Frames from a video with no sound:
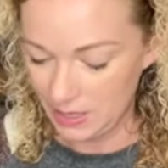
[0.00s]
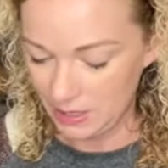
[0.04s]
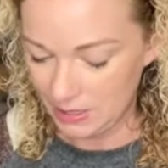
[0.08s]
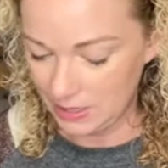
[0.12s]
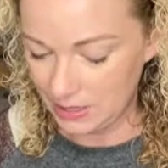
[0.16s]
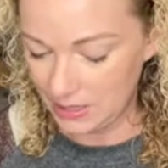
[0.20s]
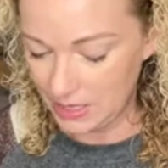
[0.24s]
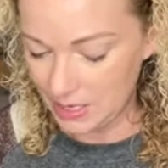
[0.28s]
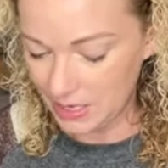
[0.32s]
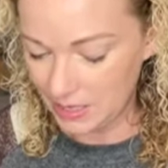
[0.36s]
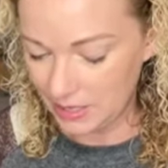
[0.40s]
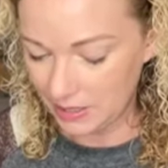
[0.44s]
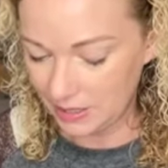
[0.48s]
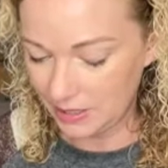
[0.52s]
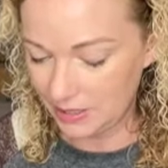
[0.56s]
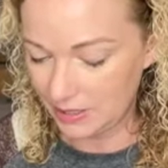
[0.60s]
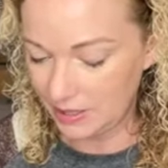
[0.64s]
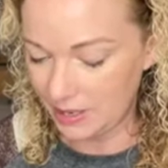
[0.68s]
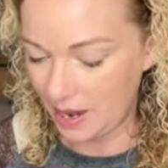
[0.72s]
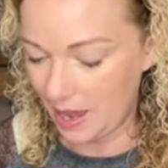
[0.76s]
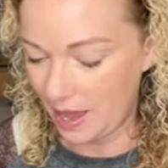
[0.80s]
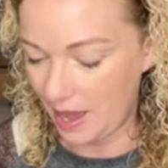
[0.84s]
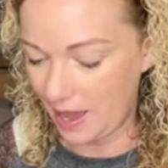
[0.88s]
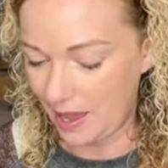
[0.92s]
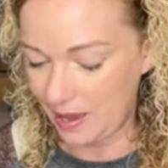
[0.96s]

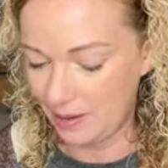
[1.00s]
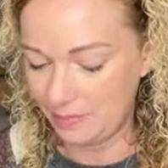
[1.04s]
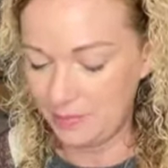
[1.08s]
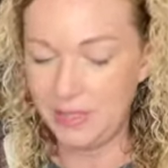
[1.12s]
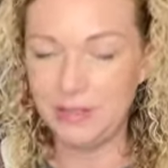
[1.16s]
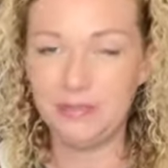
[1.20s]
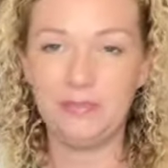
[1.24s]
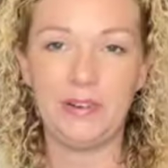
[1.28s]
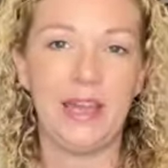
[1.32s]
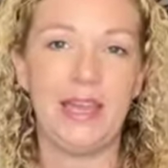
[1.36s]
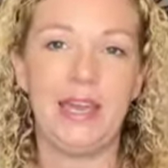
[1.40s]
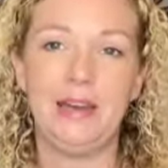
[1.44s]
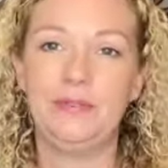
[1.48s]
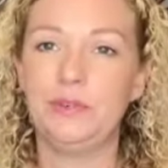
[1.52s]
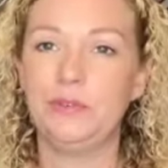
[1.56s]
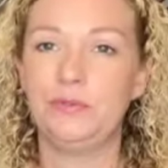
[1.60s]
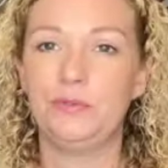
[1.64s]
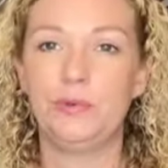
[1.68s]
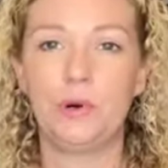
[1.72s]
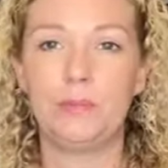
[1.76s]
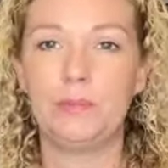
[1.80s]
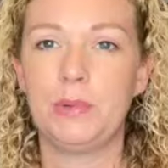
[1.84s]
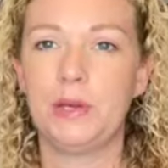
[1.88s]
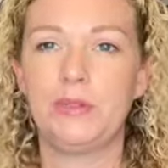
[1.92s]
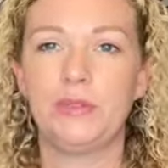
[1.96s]
year if I have a
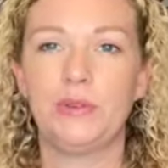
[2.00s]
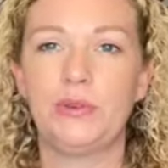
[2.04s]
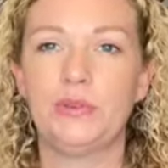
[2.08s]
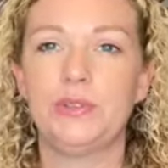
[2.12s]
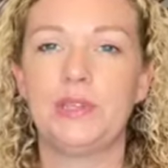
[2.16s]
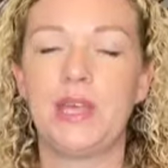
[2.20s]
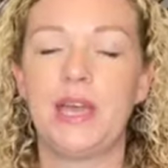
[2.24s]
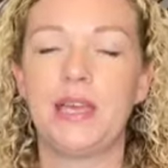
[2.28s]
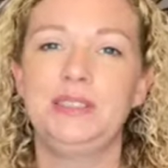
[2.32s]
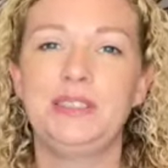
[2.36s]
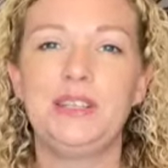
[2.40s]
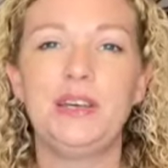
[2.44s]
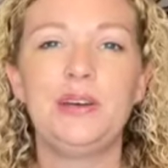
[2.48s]
4-month-old then.